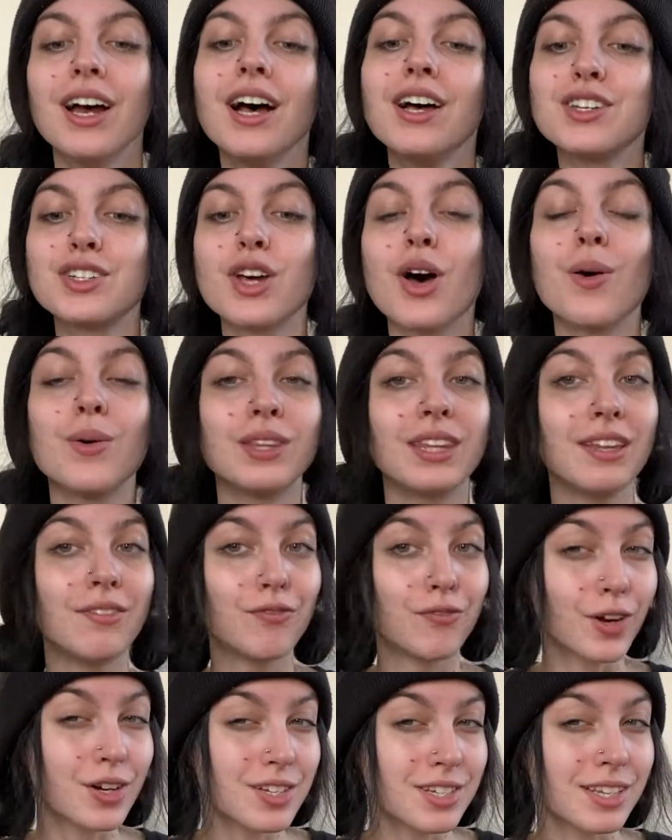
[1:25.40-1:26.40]
So
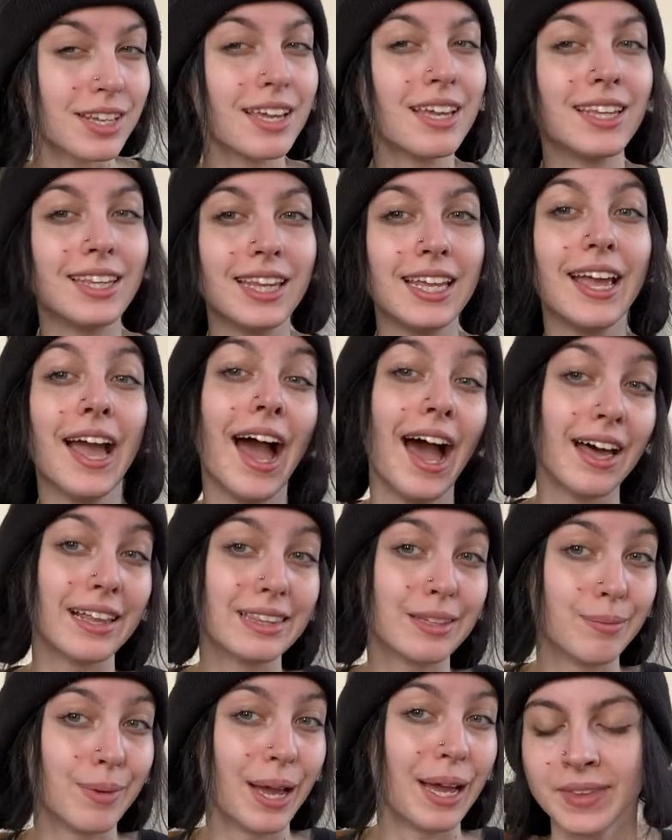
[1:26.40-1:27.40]
firstly, the
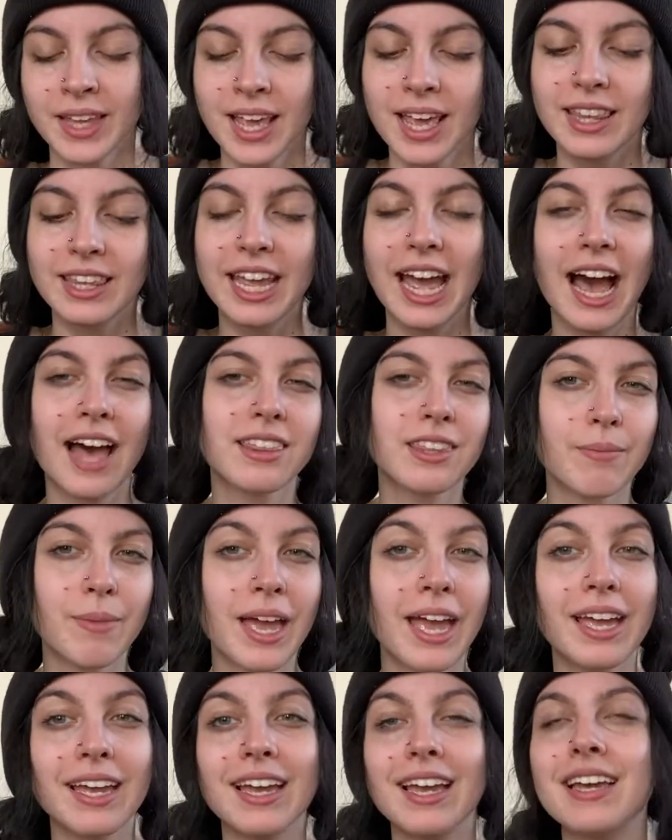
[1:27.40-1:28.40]
athame. The
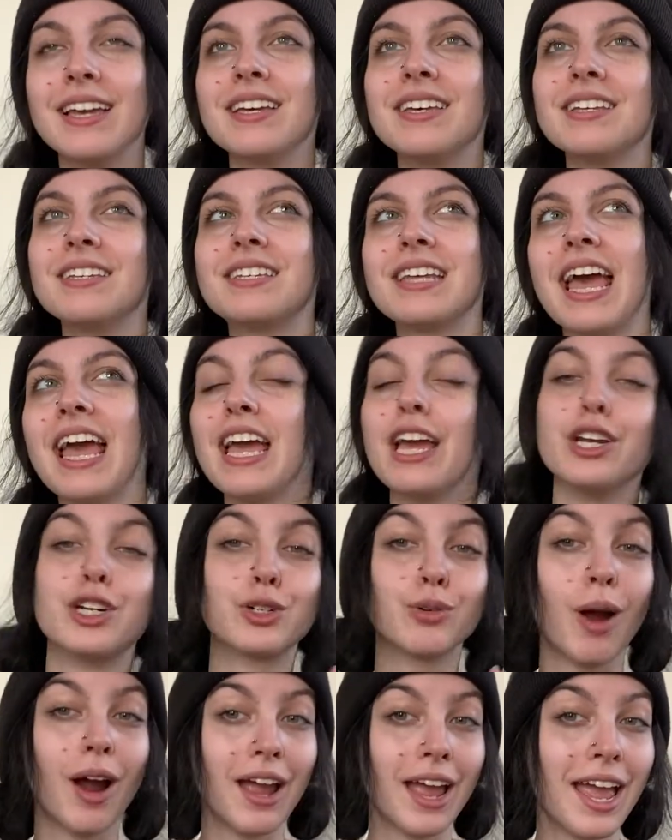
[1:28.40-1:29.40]
athame is a
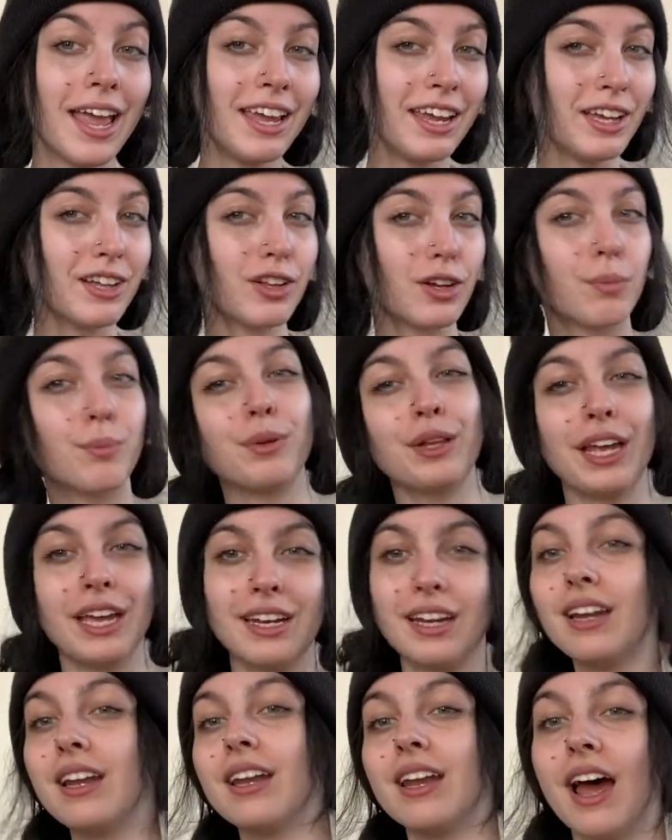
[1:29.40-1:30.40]
triangular
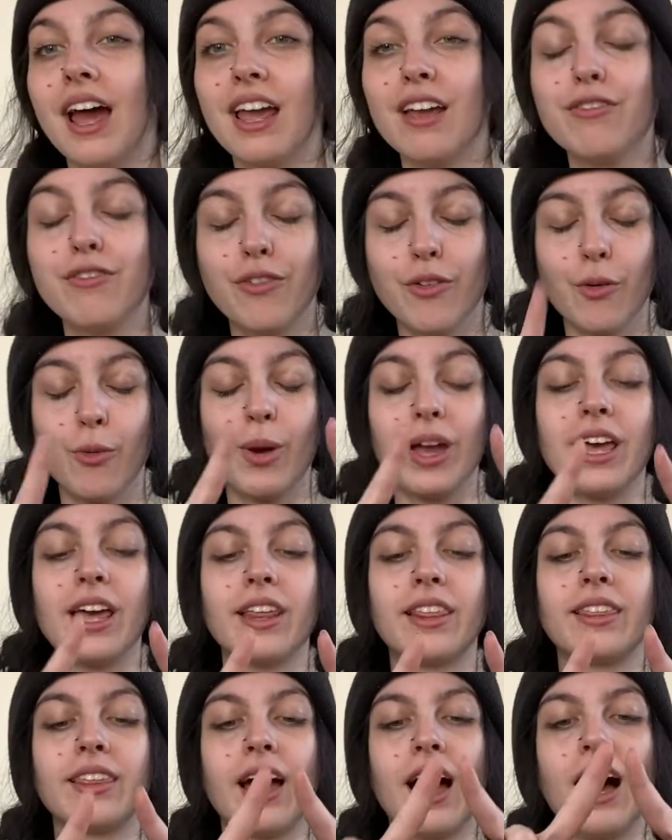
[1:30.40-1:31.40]
bladed knife
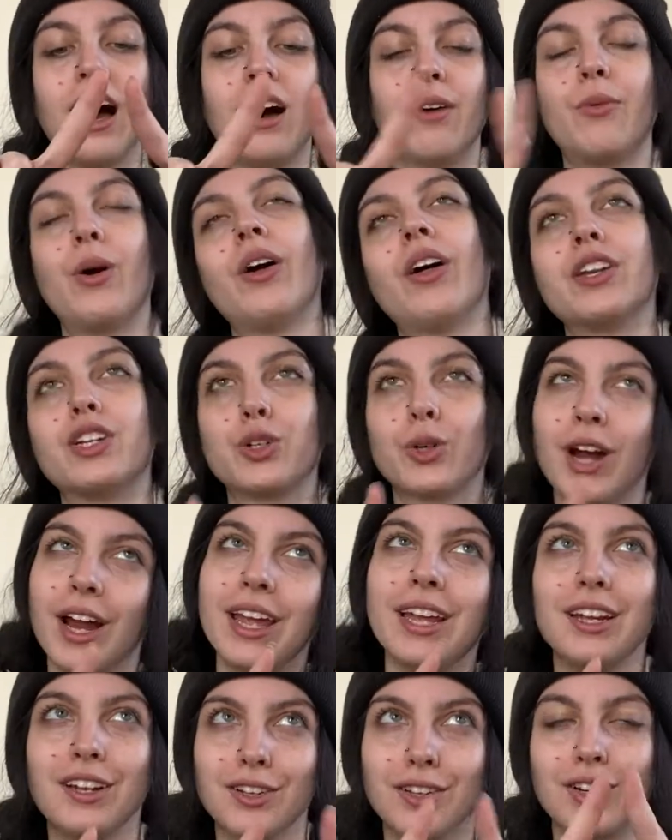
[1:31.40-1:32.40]
with, uh, well, a
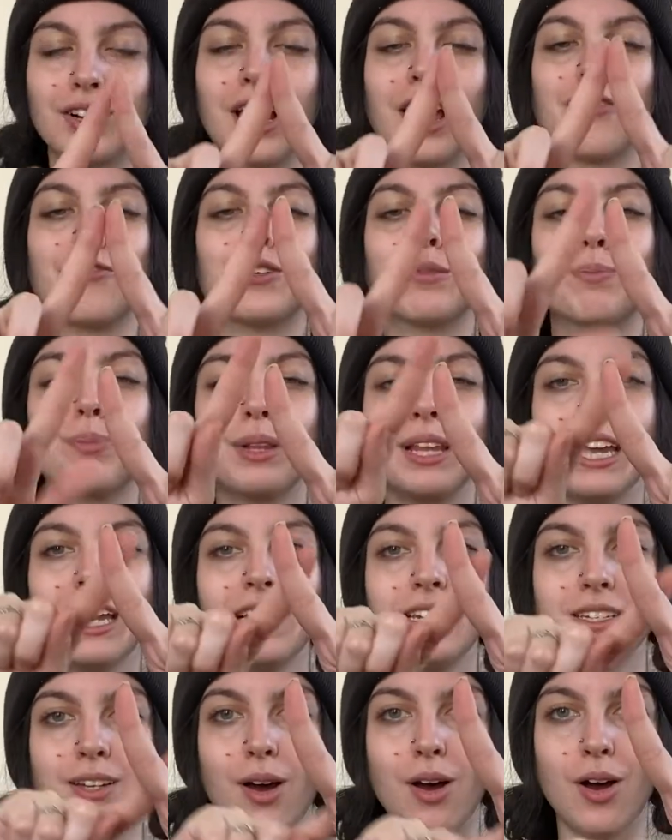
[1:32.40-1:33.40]
triangular knife with
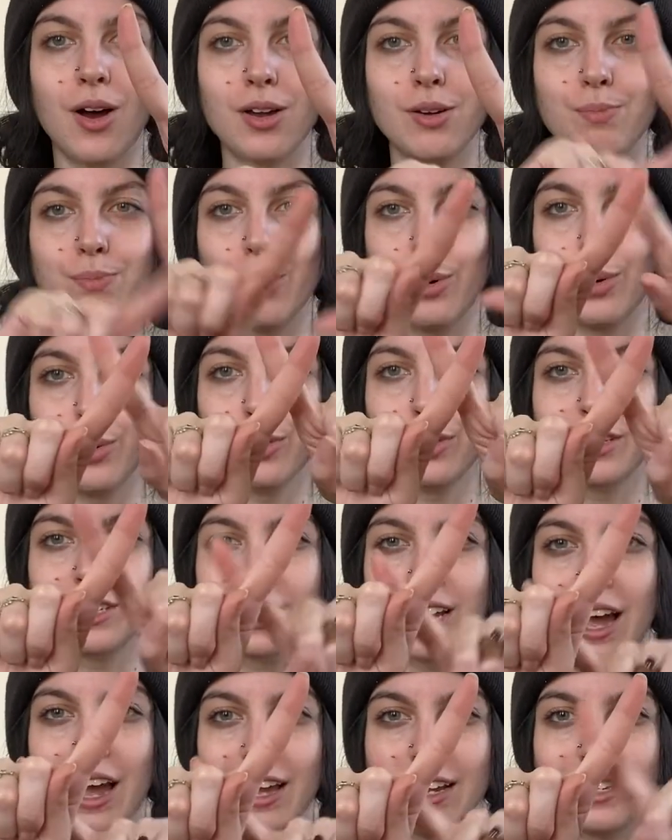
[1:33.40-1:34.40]
blades on both
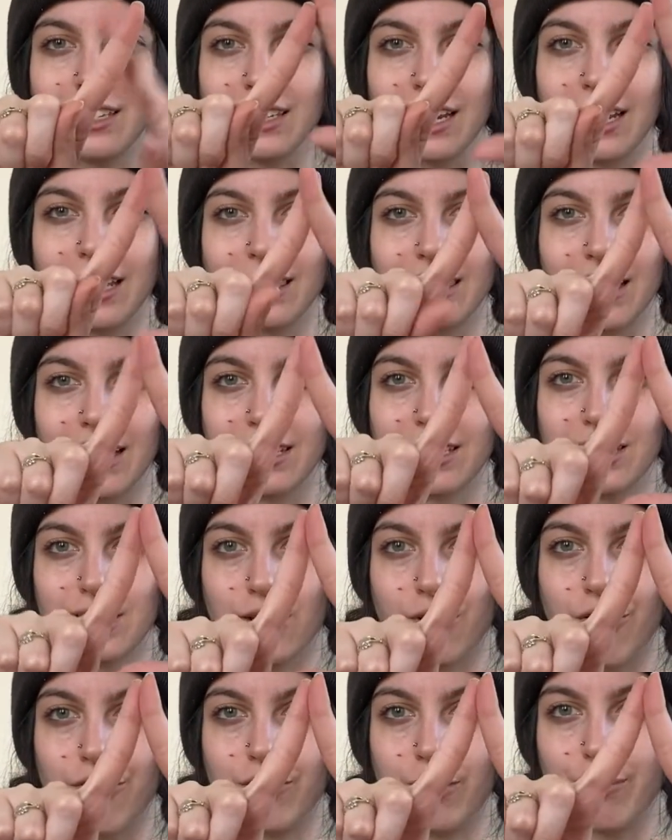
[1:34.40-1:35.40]
sides like this.
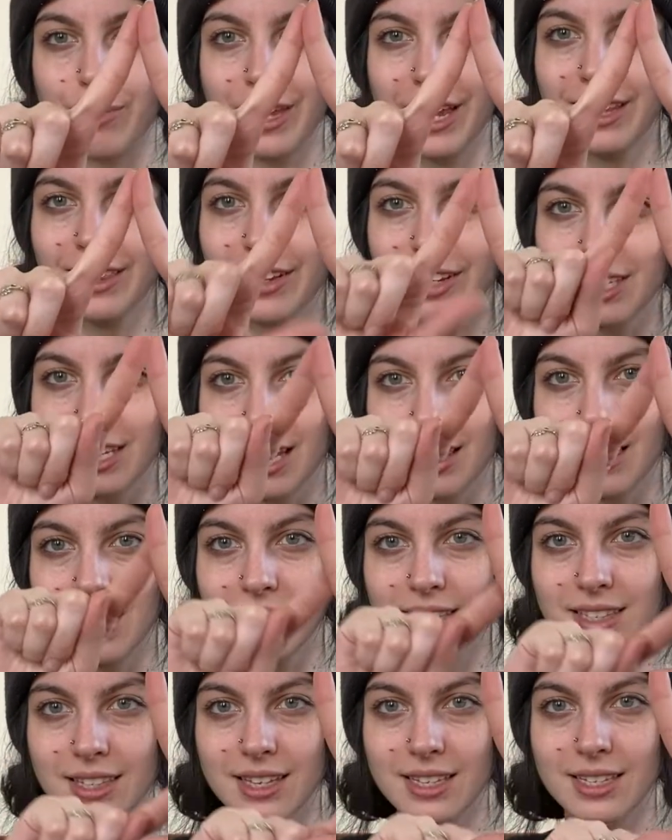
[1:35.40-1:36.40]
So if the blade looks like this,
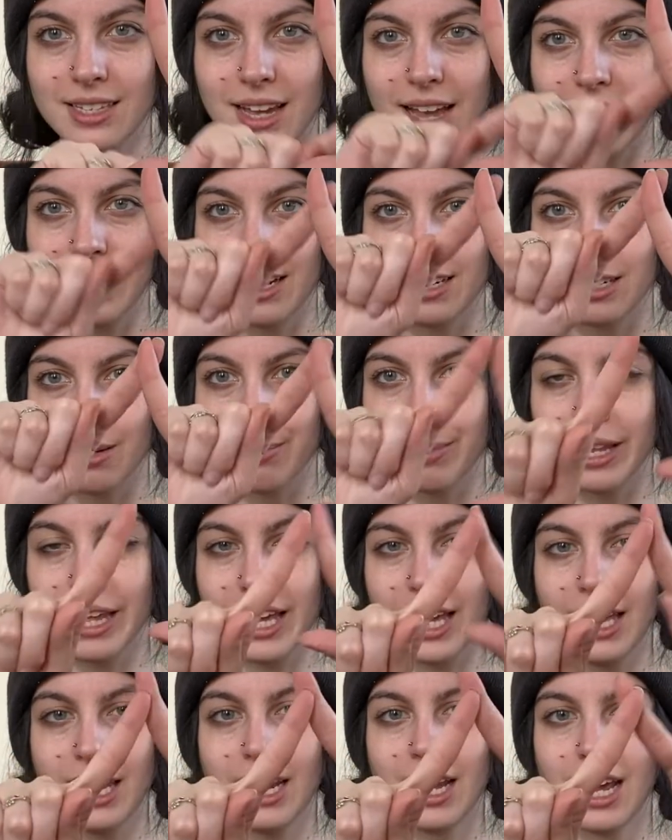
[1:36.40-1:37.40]
this side is a
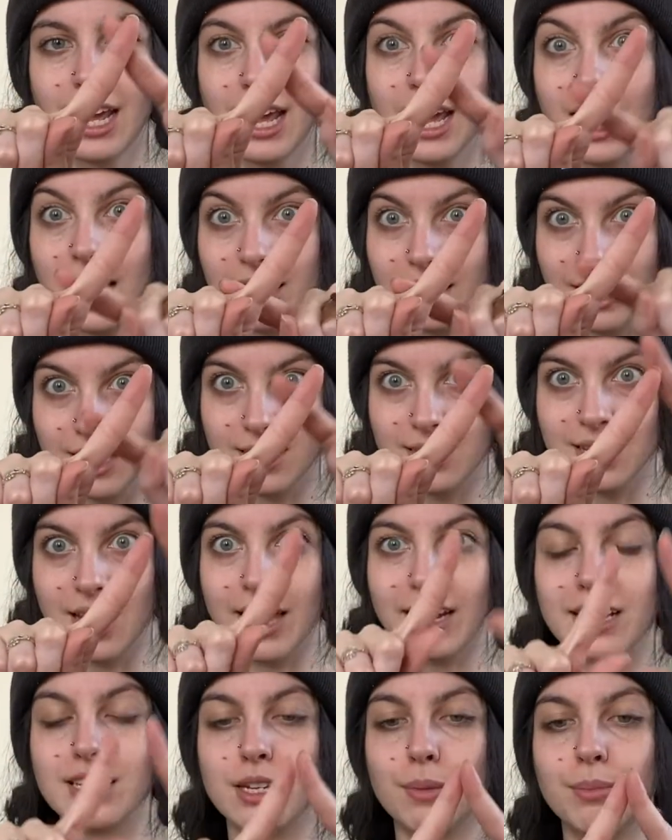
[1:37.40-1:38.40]
blade, blade and this
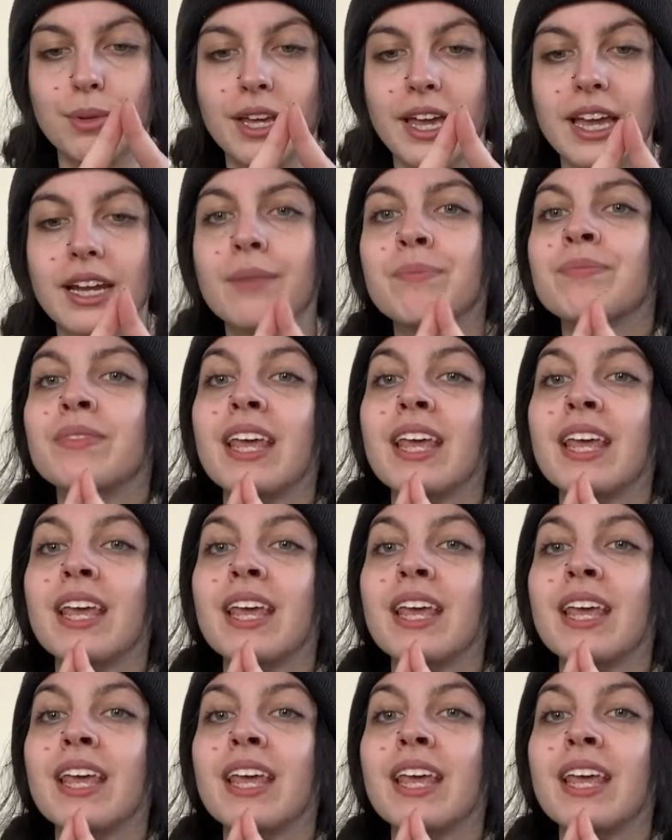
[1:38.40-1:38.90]
side is a blade.